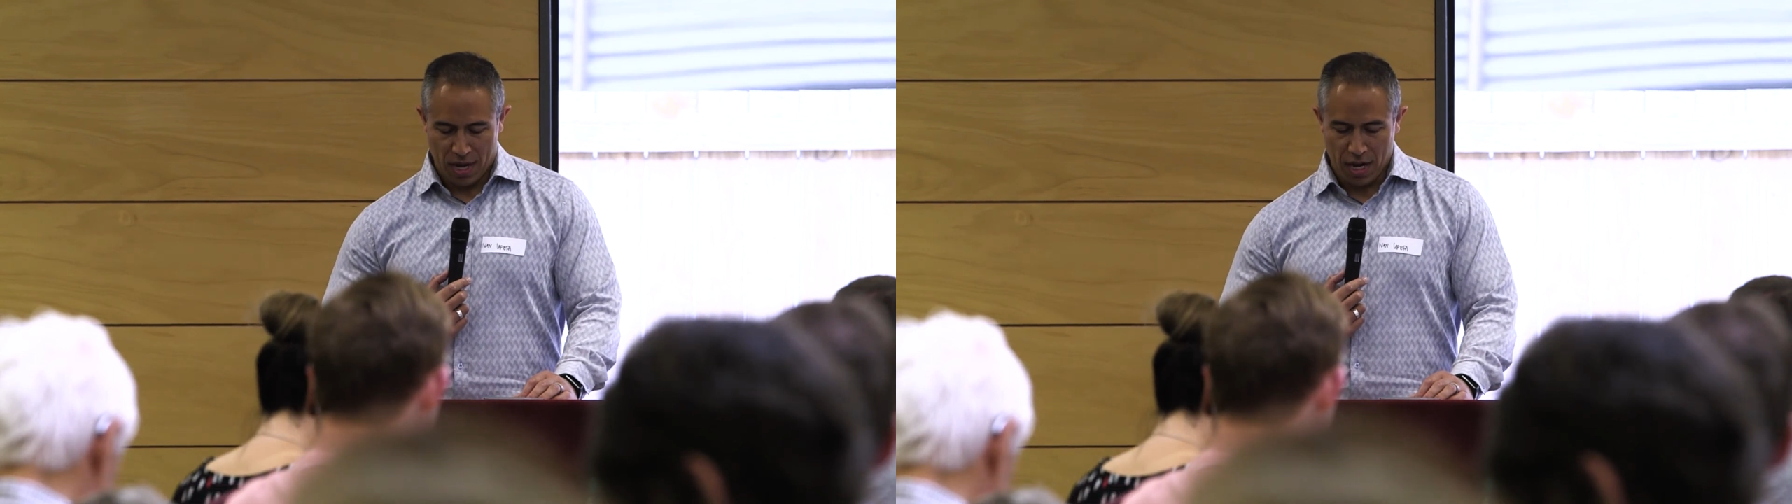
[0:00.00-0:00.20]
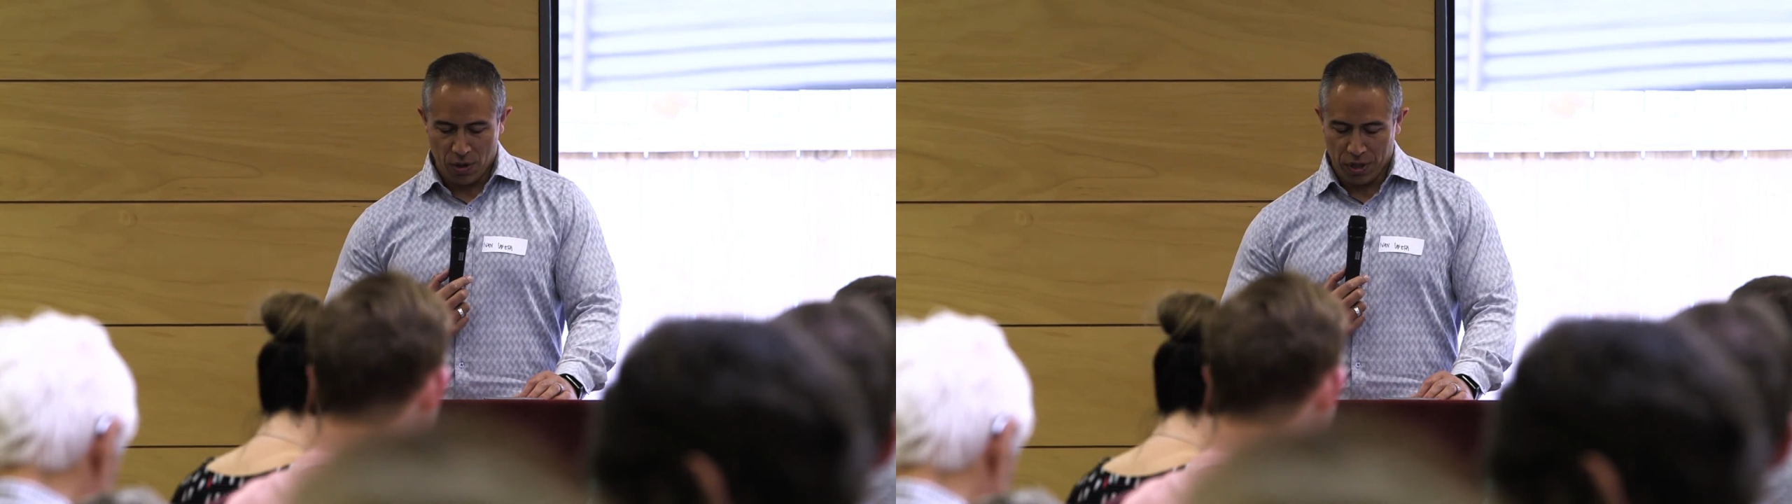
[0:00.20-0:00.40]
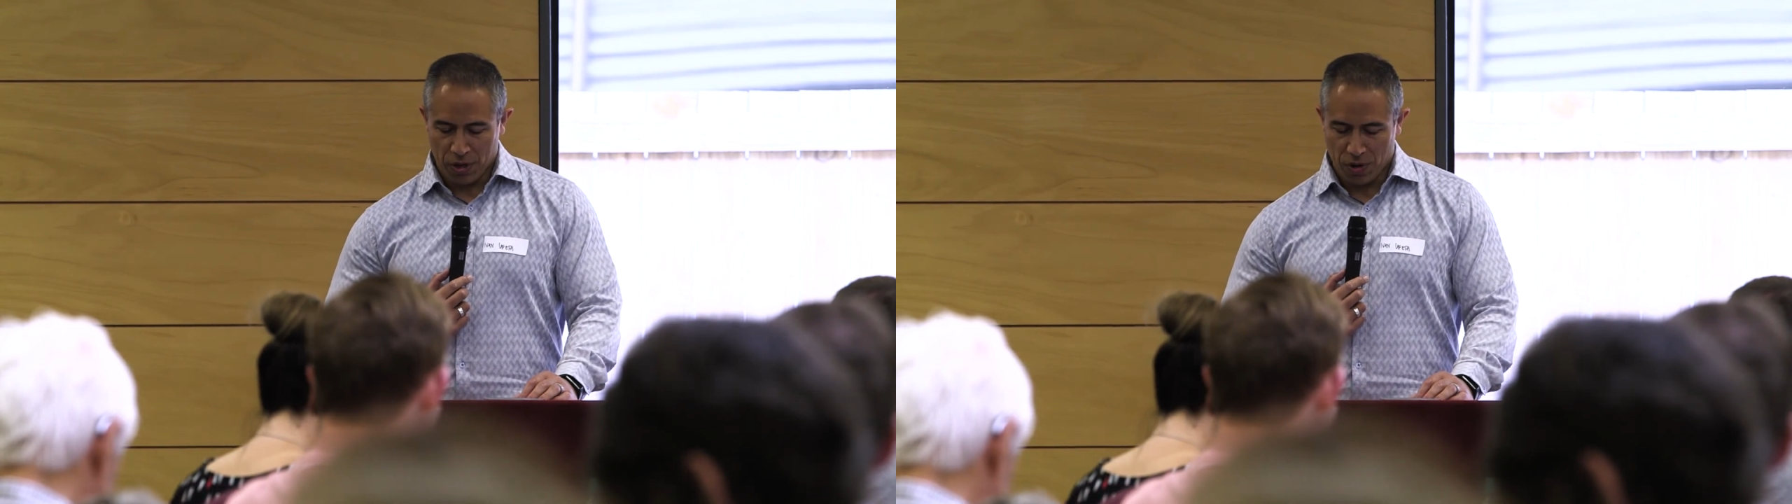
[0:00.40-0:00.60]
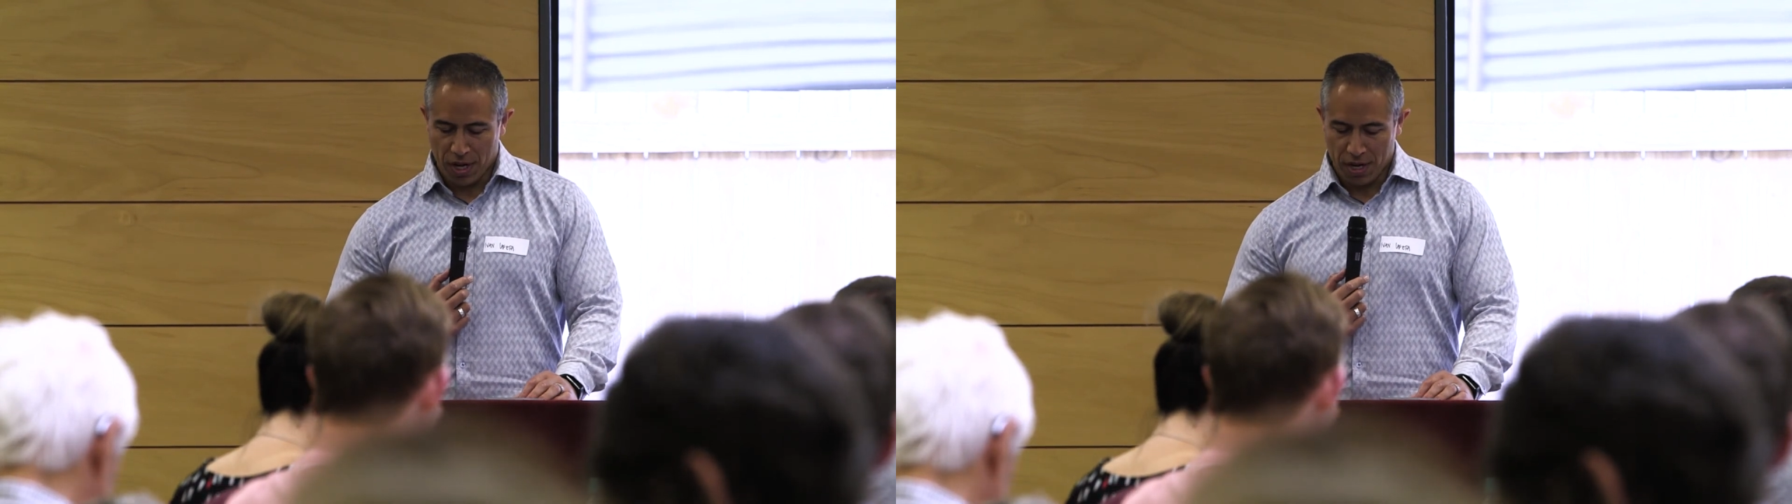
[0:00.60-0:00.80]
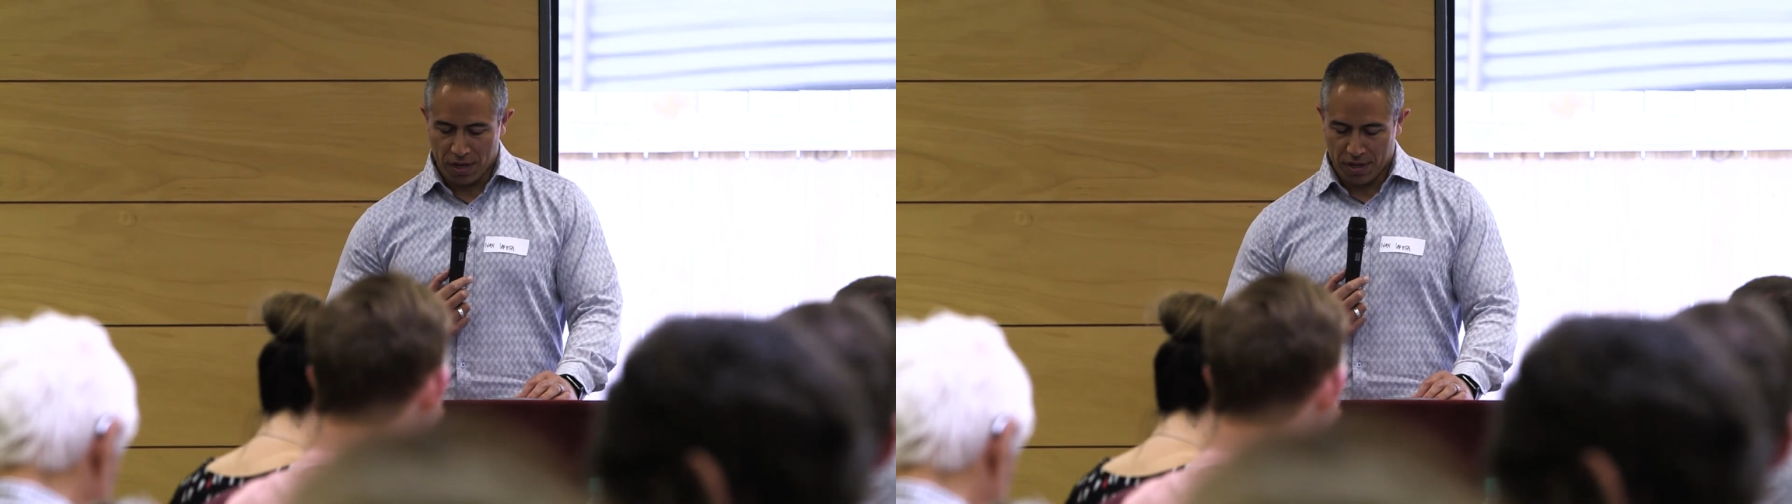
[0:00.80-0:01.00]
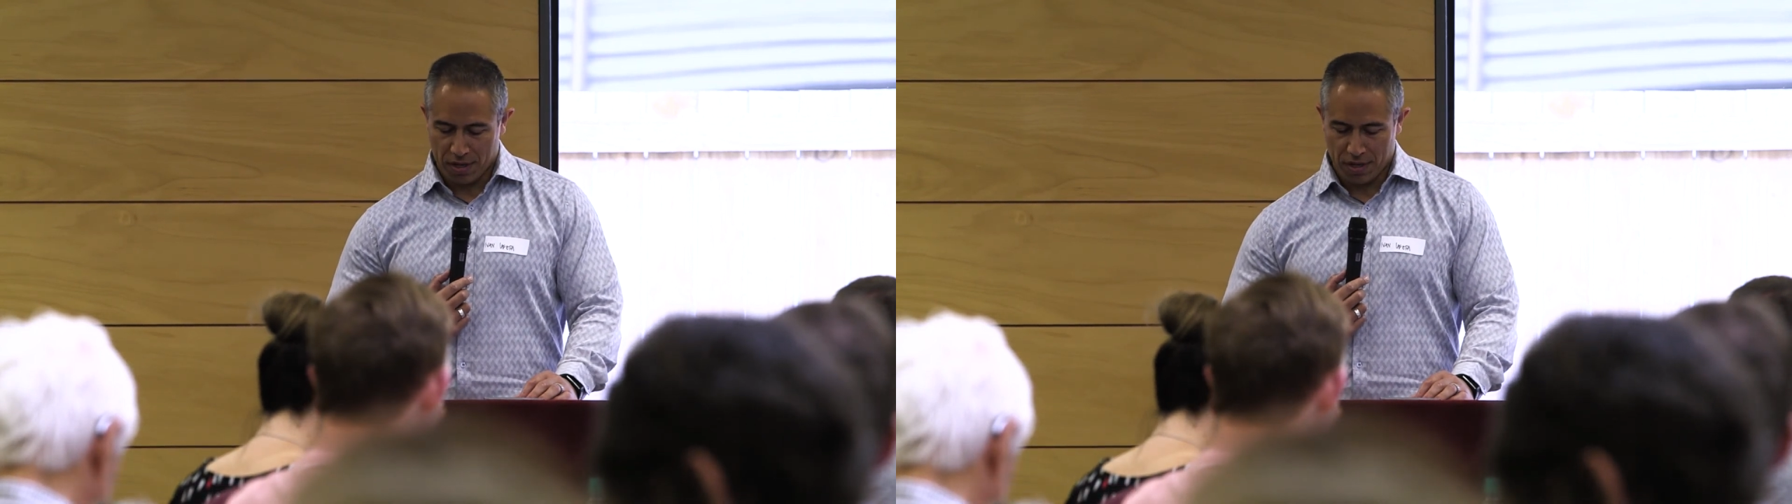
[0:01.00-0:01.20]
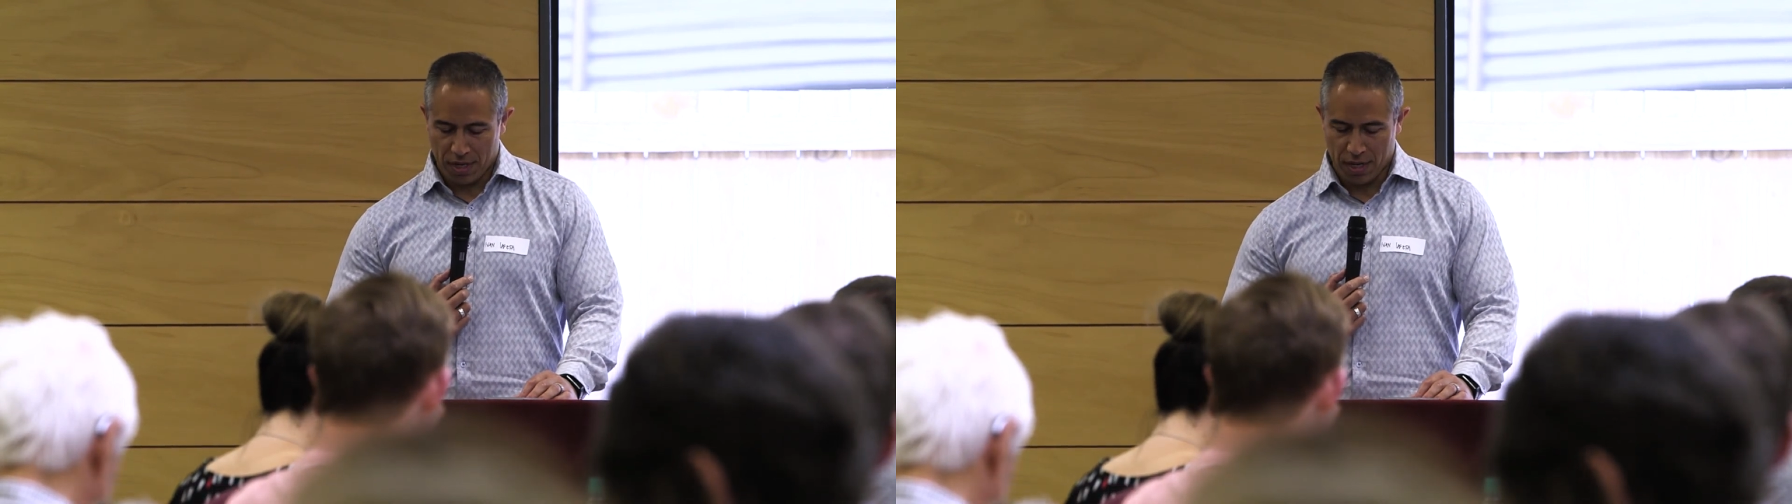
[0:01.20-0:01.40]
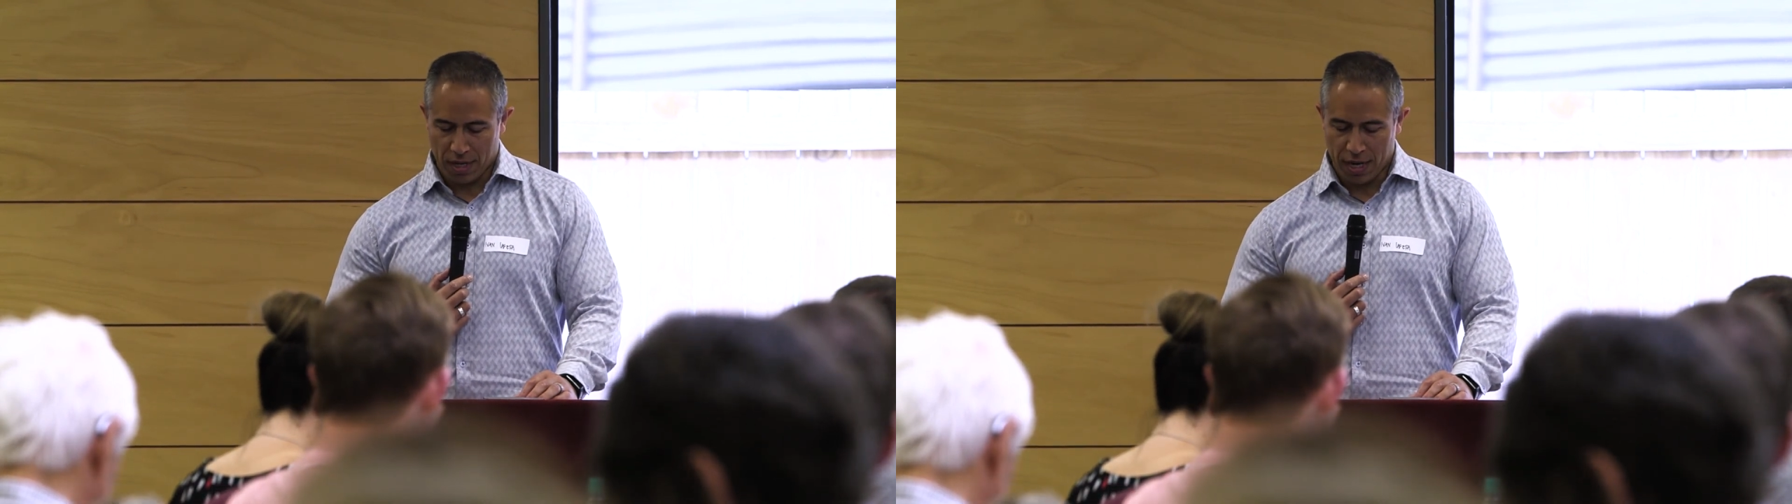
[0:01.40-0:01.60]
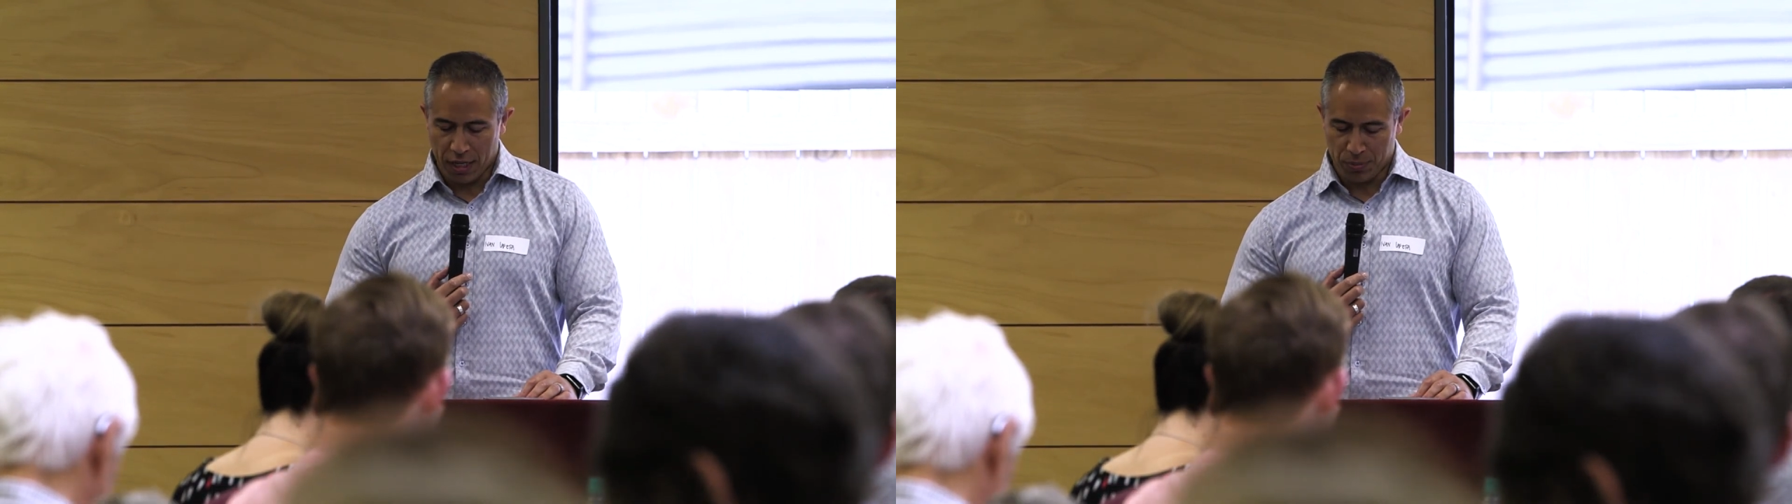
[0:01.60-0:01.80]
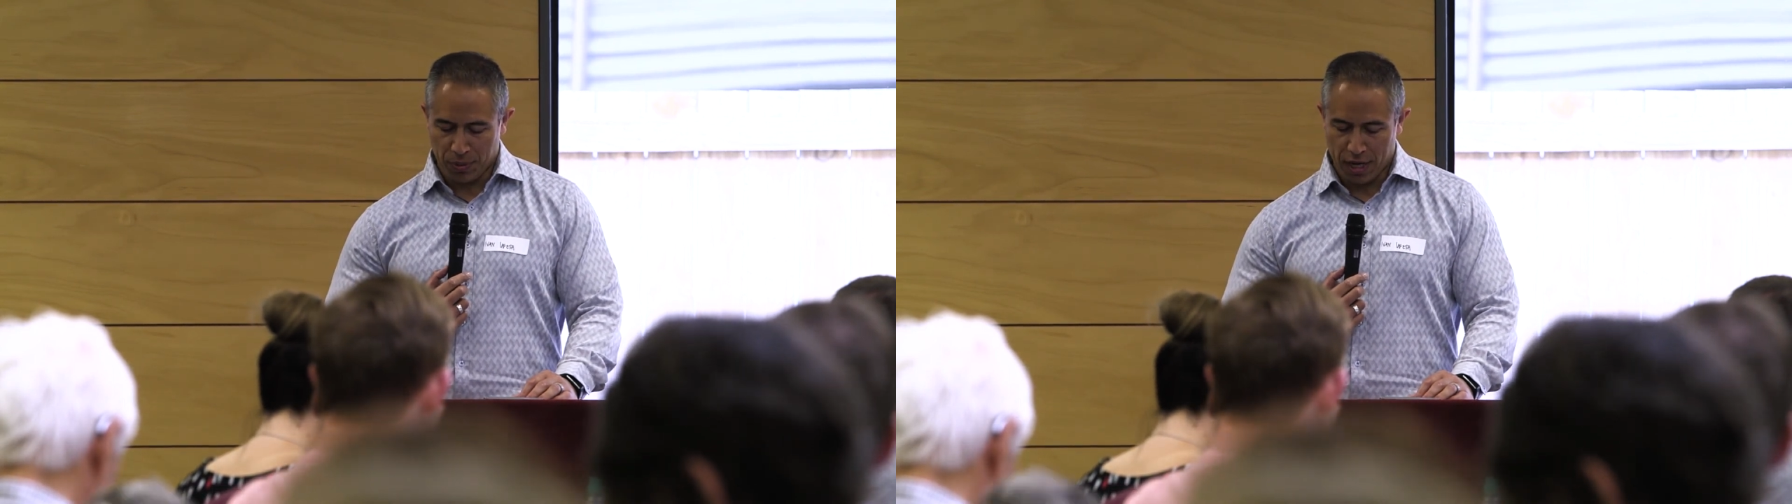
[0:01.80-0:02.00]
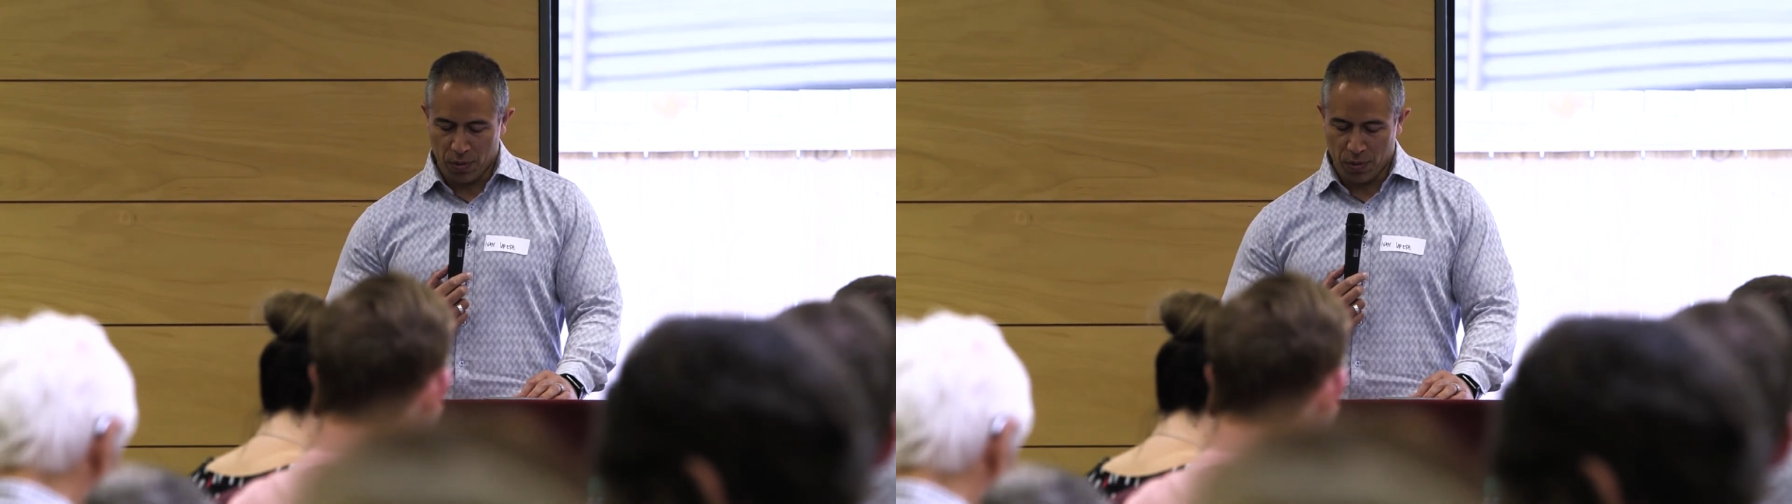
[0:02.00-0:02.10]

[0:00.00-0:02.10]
How do we create an engagement?